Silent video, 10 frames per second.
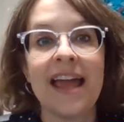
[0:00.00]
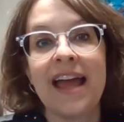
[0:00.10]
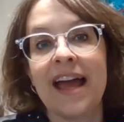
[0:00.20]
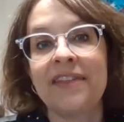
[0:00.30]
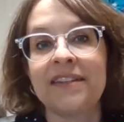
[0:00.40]

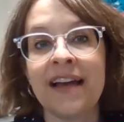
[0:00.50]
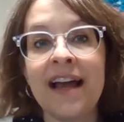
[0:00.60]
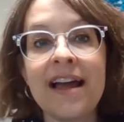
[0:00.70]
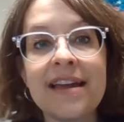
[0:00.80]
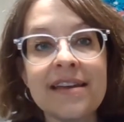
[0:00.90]
At the
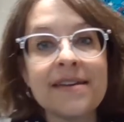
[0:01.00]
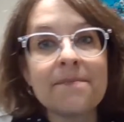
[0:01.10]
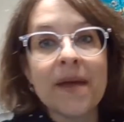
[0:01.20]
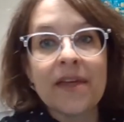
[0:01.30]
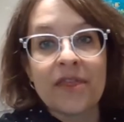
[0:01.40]

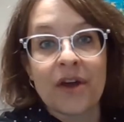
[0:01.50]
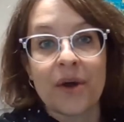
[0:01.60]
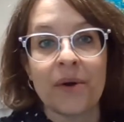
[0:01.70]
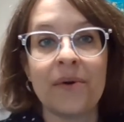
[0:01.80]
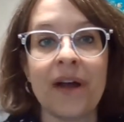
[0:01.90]
time,
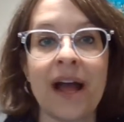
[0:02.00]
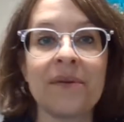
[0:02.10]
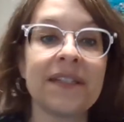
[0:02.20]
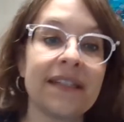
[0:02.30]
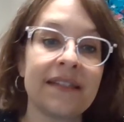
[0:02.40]
though, I
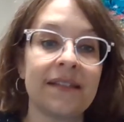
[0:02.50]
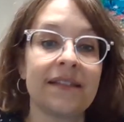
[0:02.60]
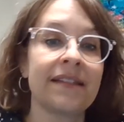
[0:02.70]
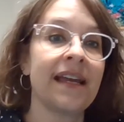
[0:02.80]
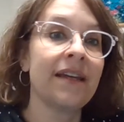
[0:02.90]
was a
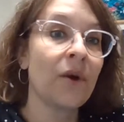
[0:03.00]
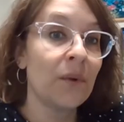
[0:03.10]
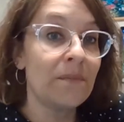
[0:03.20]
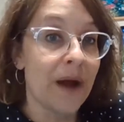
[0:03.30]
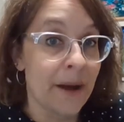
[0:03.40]

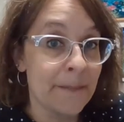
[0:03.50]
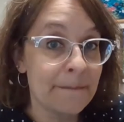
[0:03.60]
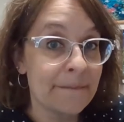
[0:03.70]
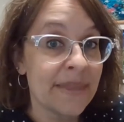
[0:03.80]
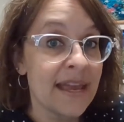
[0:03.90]
stay-at-home mom
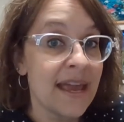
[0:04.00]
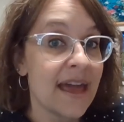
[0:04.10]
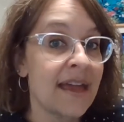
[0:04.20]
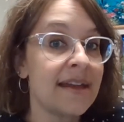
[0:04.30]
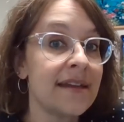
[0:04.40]

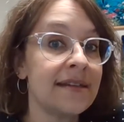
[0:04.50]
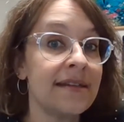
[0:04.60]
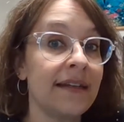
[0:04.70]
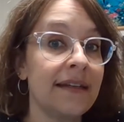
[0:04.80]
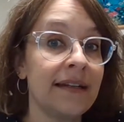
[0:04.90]
and
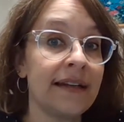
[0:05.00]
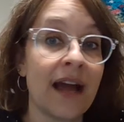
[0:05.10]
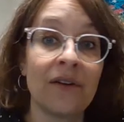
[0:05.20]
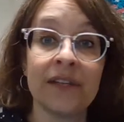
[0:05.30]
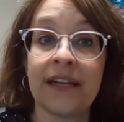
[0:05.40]
needed an
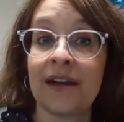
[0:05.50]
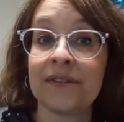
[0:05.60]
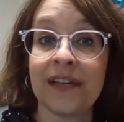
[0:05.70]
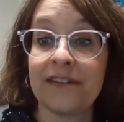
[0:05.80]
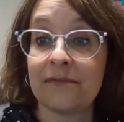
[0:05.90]
outlet
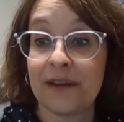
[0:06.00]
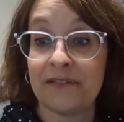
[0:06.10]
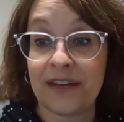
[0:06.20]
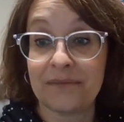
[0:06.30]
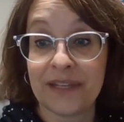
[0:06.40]
outside of my
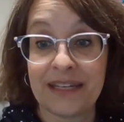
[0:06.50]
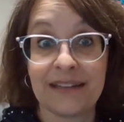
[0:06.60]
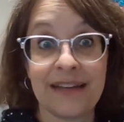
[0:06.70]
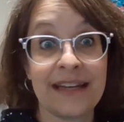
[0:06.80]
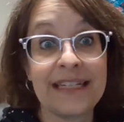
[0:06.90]
family.
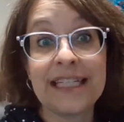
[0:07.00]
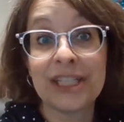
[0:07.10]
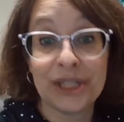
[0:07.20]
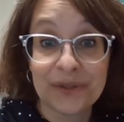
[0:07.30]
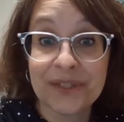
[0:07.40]
I needed
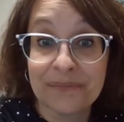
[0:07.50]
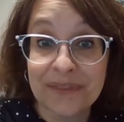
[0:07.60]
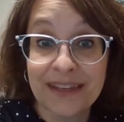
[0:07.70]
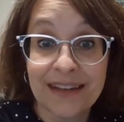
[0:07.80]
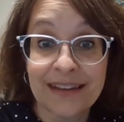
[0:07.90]
to do
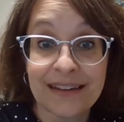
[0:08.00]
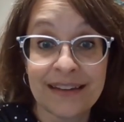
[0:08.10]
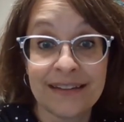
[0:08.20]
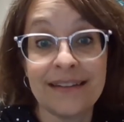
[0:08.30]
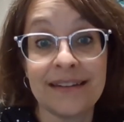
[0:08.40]
something.
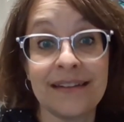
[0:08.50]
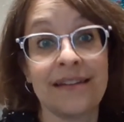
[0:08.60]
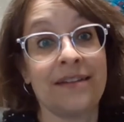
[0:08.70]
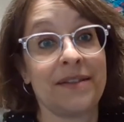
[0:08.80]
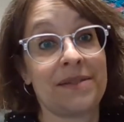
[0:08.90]
I needed a
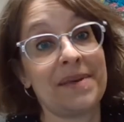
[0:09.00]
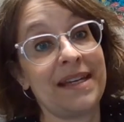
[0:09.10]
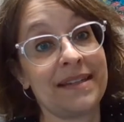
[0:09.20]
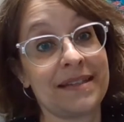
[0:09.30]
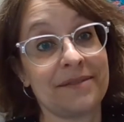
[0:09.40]
little
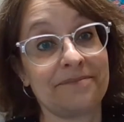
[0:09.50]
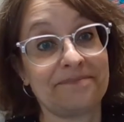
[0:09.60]
space.